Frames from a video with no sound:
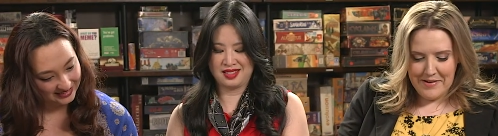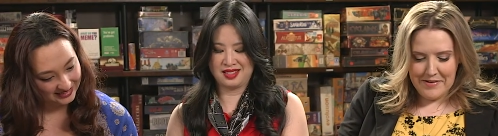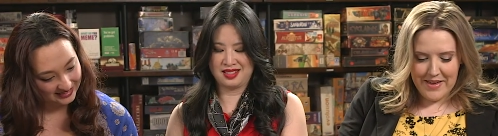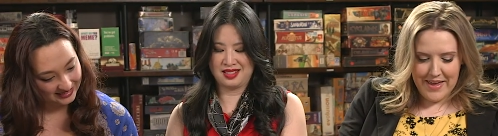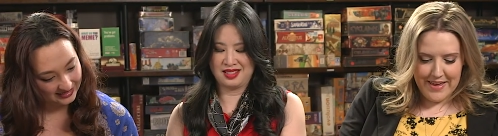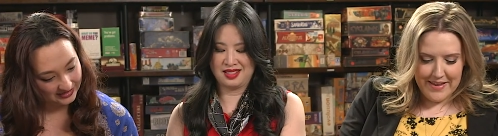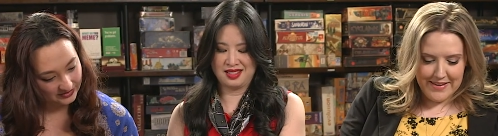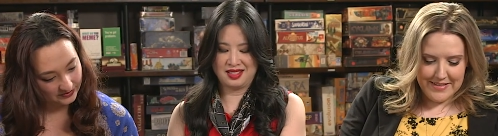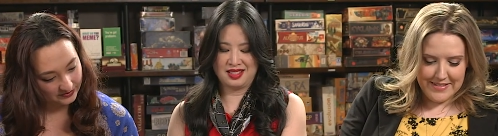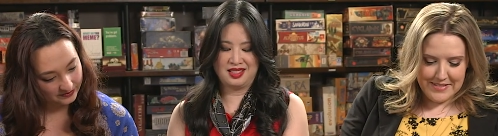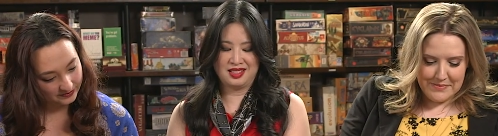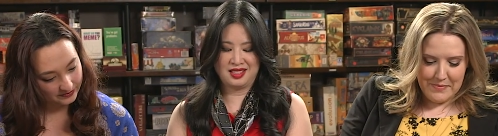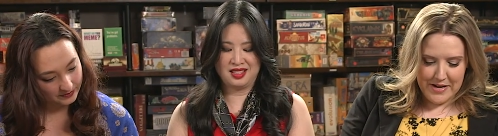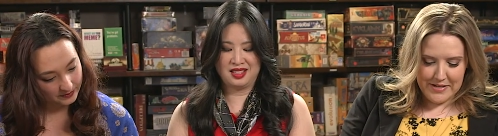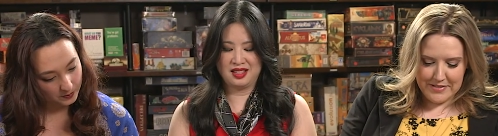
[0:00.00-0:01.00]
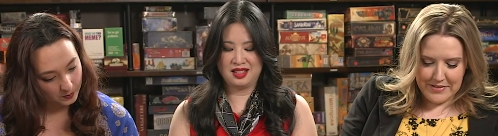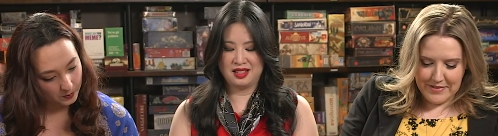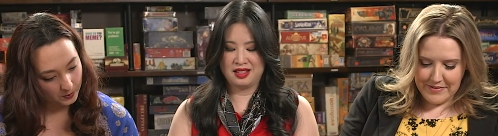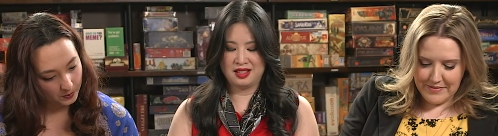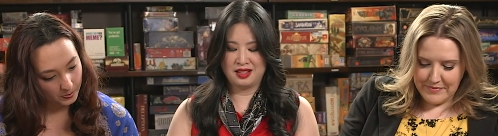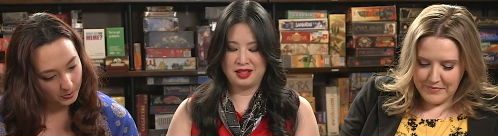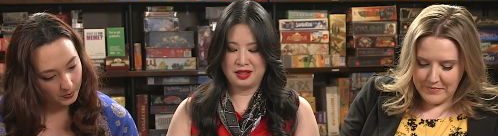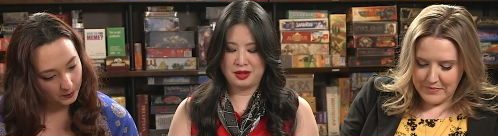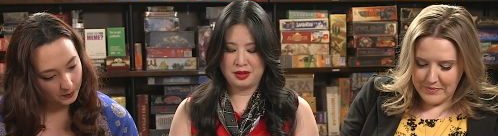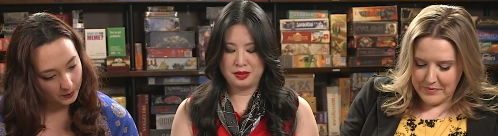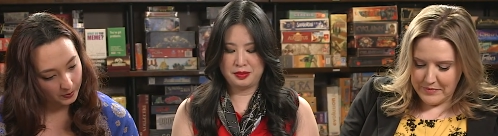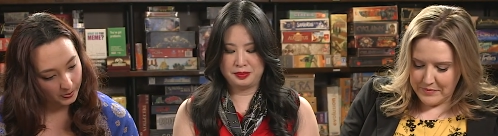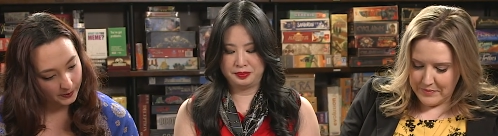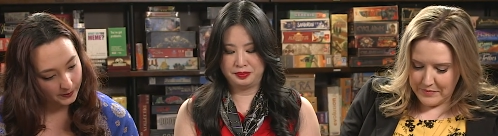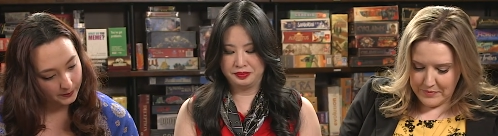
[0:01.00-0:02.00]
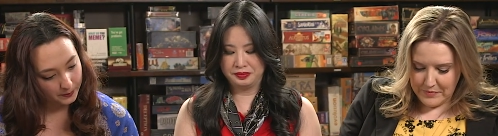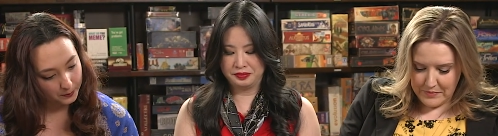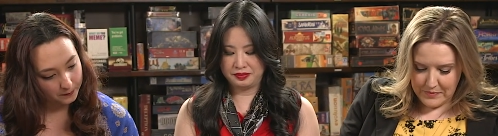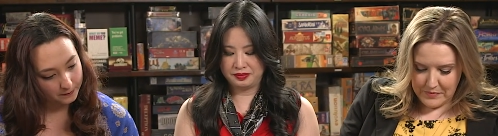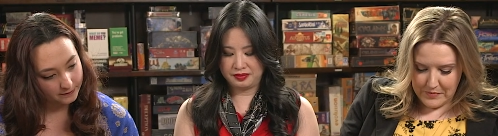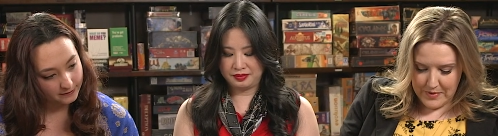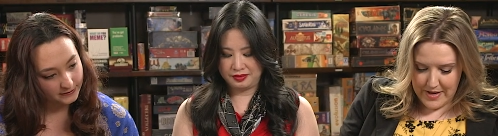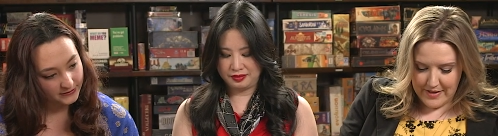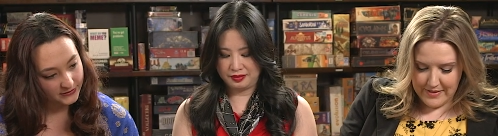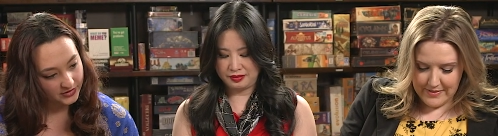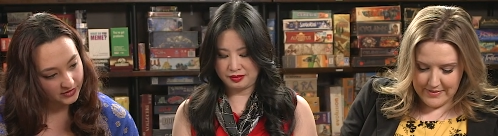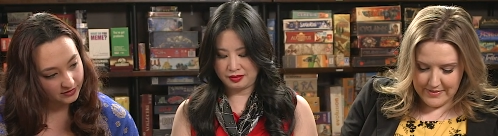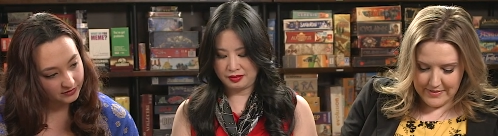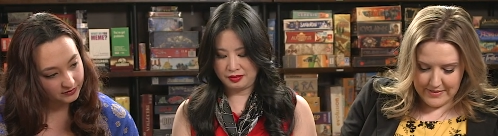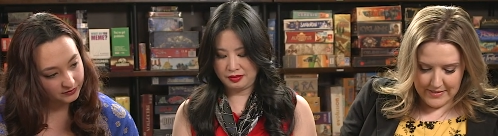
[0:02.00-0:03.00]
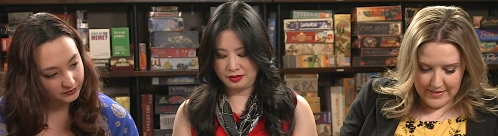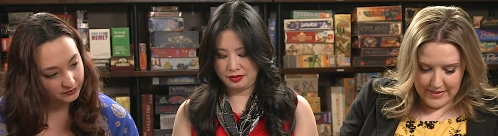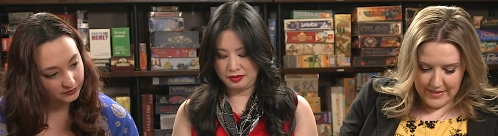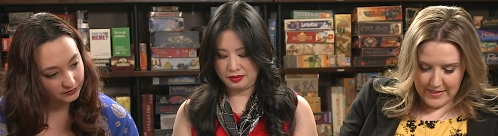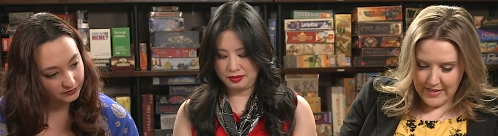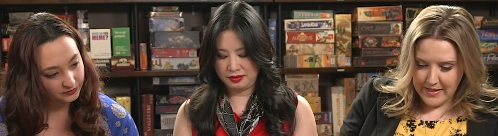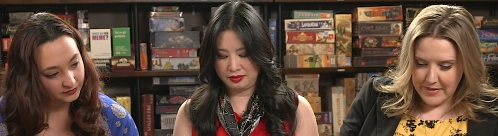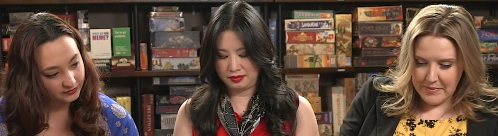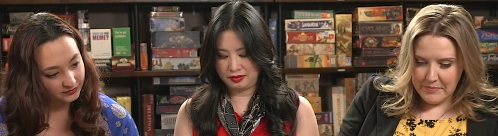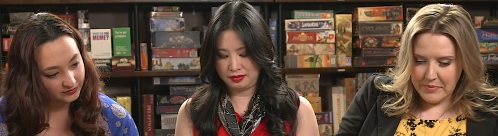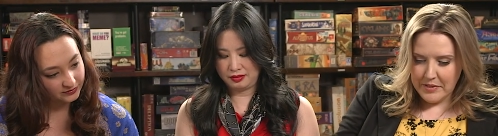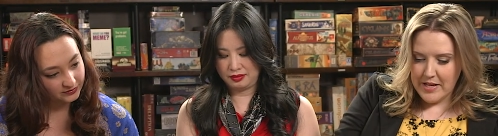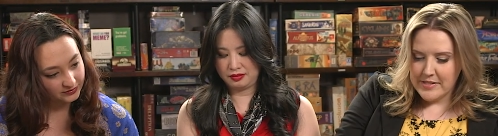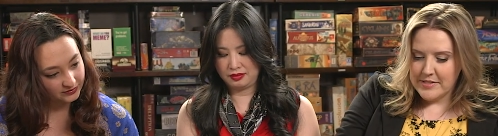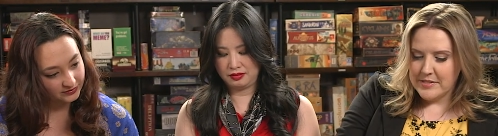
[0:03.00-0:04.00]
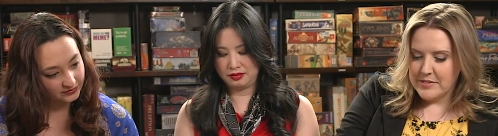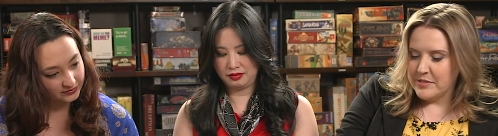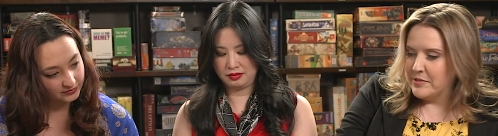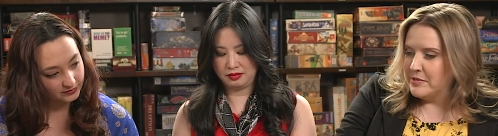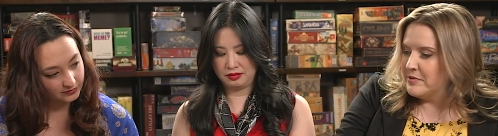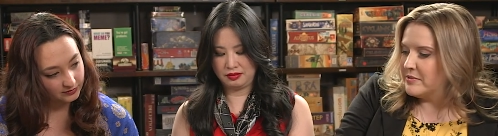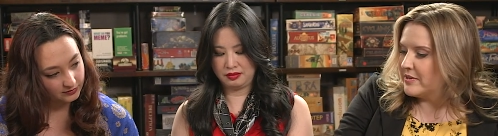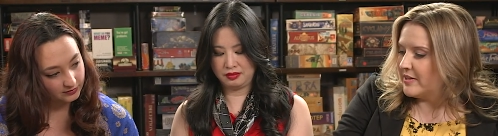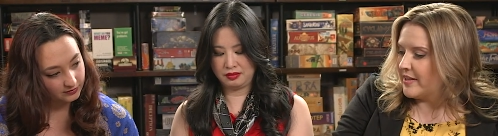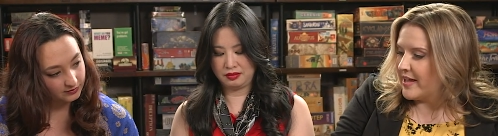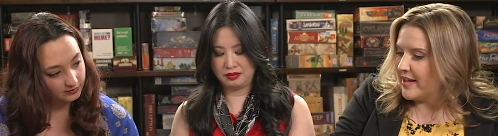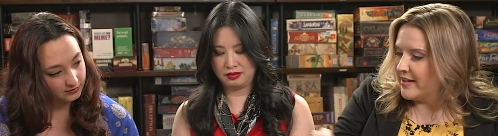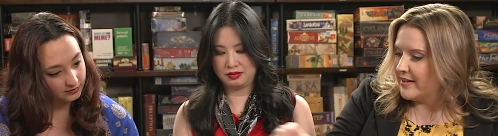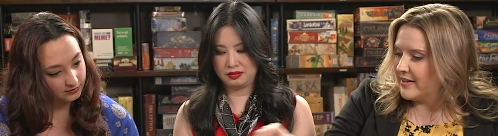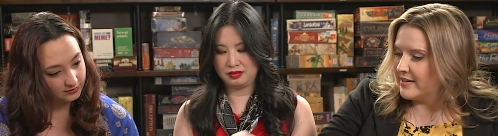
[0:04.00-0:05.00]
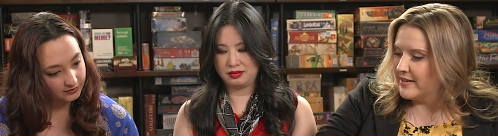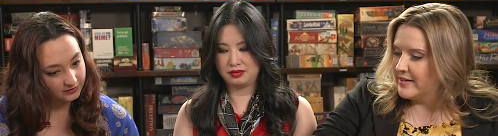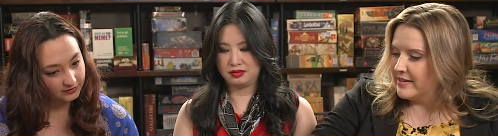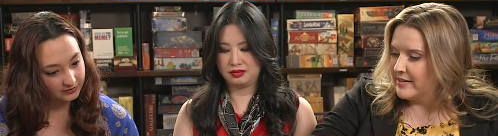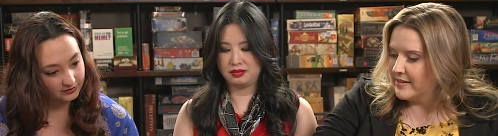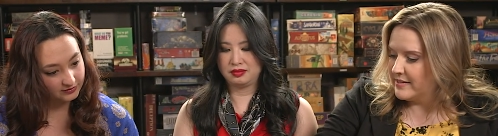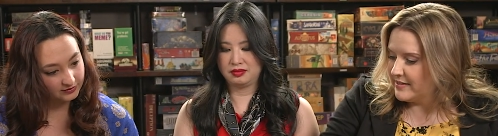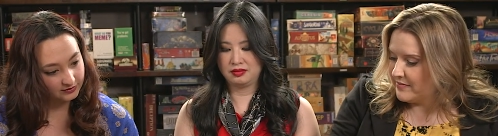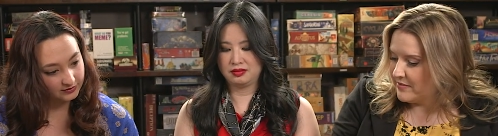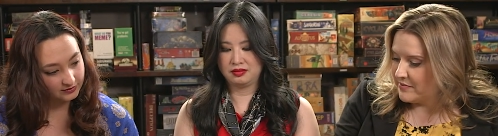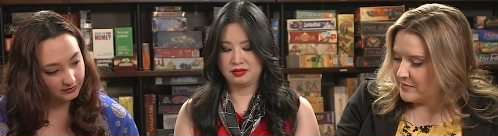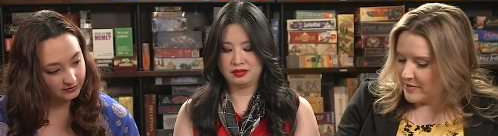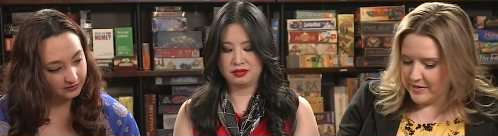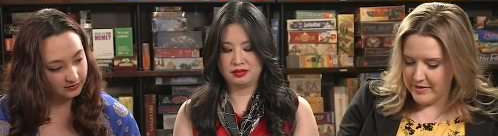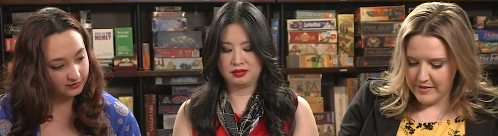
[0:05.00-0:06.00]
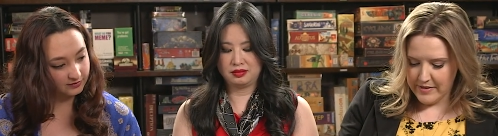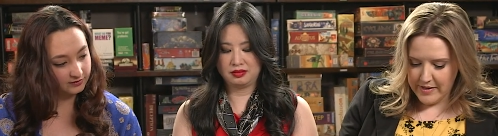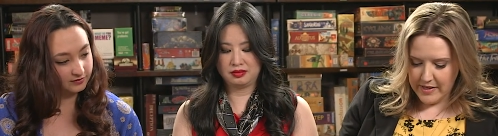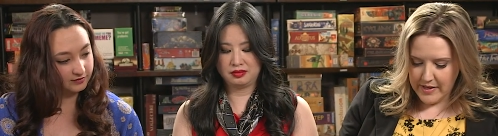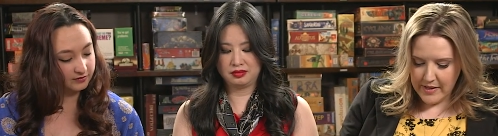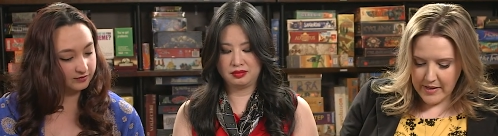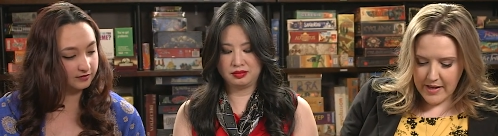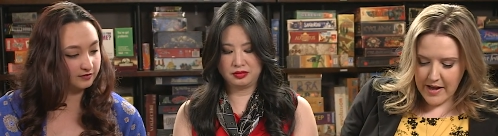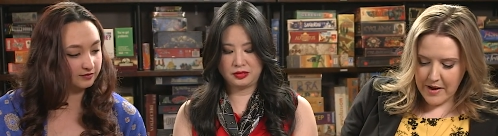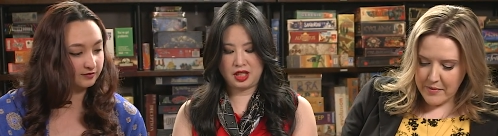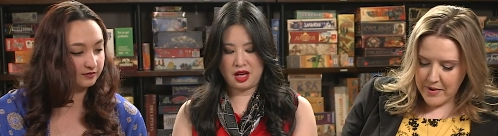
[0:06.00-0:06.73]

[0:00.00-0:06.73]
Speaker 1: Okay, it's my turn. Well, plus two Clank, if you would. Mm-hmm.